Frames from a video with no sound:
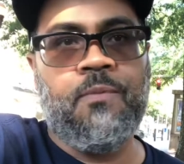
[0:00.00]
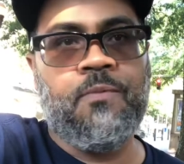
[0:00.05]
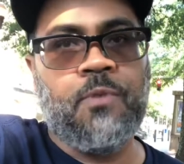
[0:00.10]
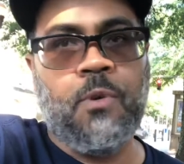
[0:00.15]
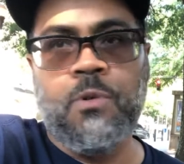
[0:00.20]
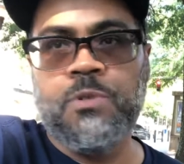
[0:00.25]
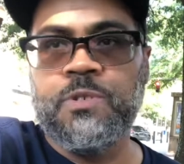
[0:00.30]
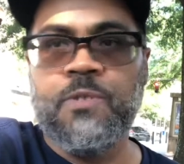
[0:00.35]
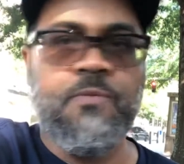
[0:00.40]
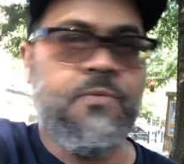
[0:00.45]

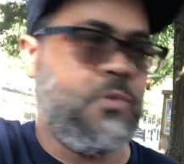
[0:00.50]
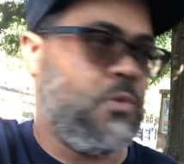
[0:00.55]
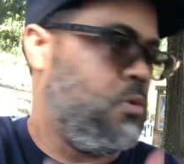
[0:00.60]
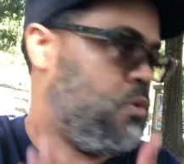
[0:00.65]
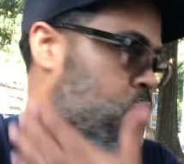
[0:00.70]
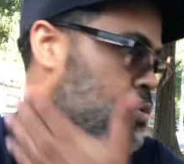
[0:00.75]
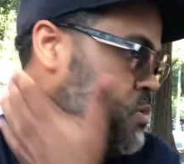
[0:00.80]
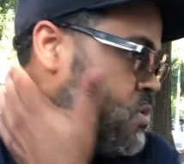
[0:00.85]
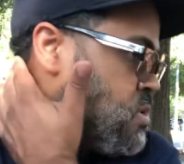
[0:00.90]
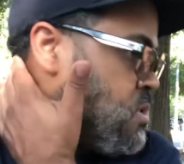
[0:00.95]
frozen
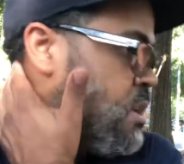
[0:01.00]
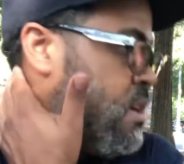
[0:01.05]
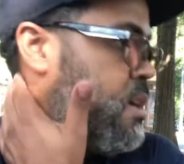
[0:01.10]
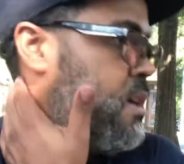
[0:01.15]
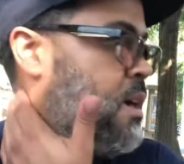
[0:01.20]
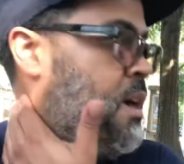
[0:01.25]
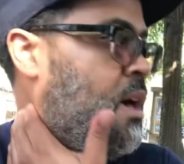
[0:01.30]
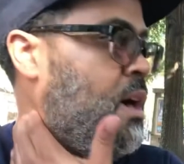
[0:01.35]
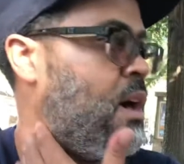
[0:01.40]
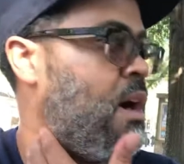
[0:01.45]
foods,
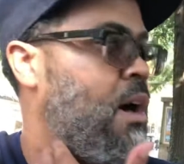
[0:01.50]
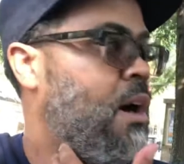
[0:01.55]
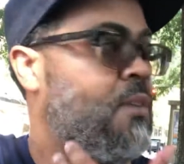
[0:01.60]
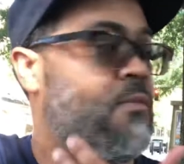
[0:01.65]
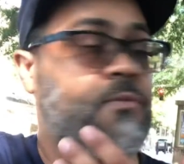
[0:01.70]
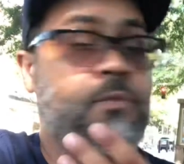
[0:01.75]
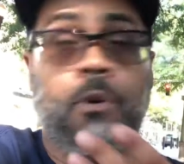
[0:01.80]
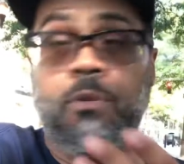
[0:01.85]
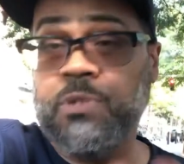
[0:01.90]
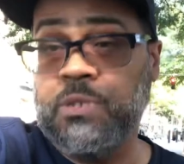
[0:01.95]

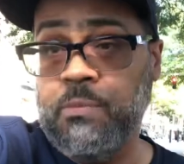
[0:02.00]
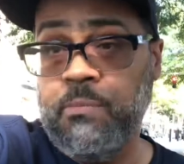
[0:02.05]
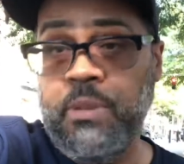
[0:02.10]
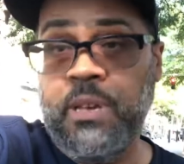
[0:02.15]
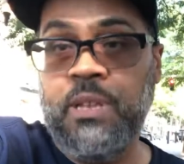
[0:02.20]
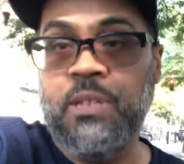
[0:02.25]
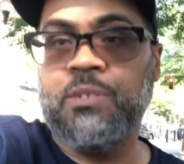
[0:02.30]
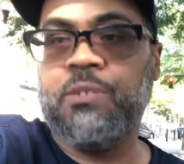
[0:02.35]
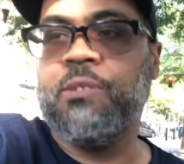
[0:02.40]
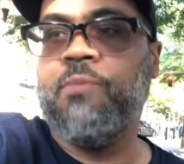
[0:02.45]
frozen
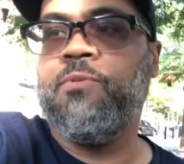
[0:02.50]
meats.